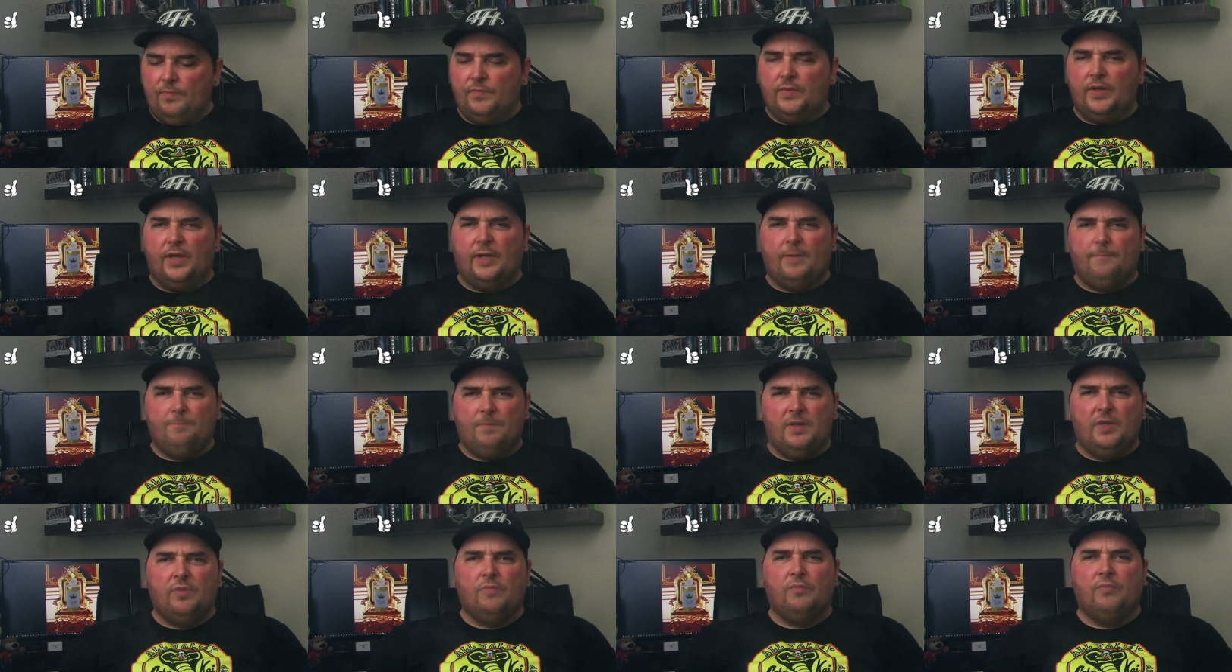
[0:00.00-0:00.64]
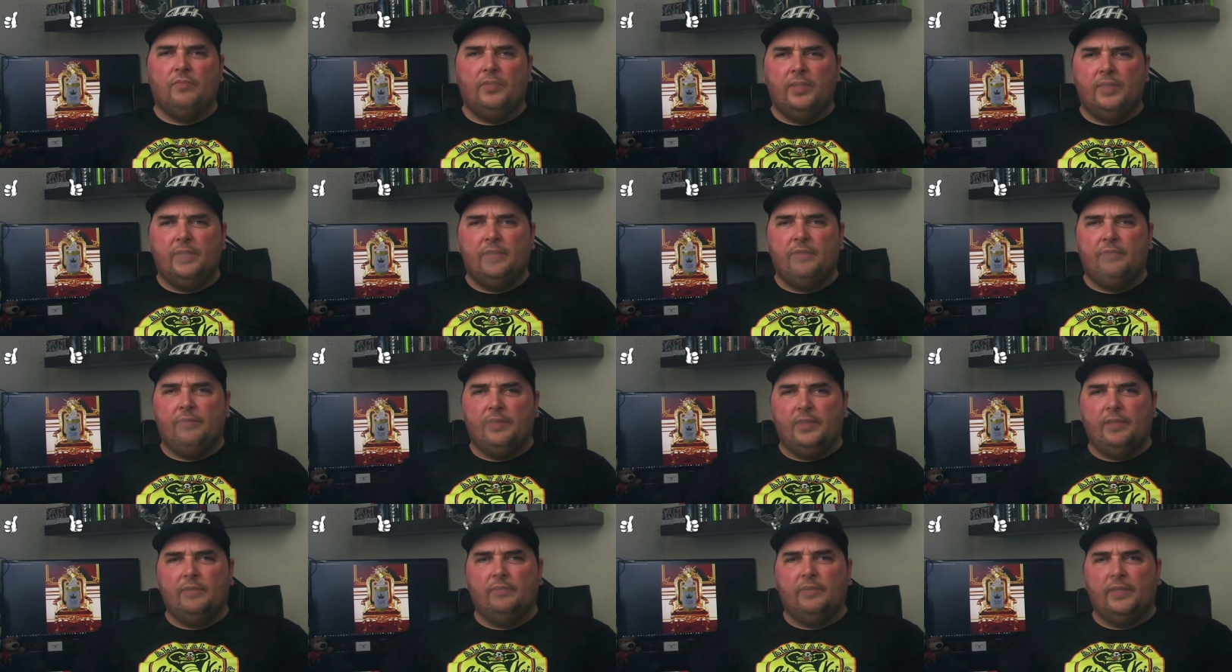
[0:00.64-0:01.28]
Yeah, I really,
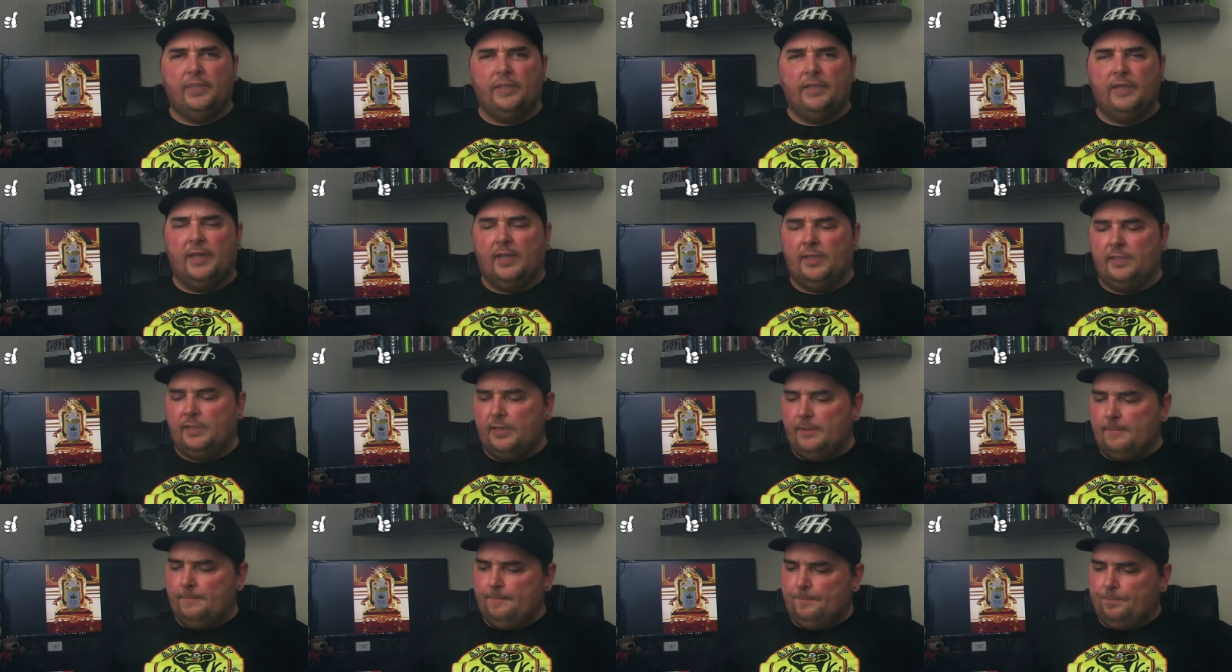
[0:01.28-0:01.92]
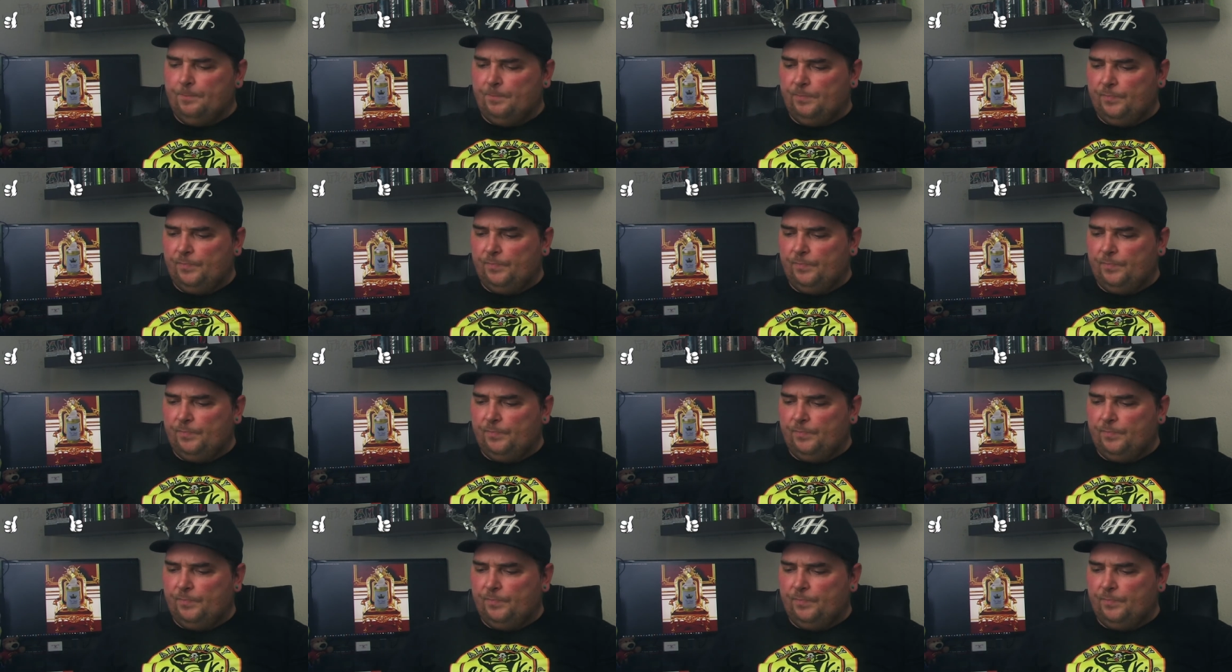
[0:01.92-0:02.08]
really, really like that.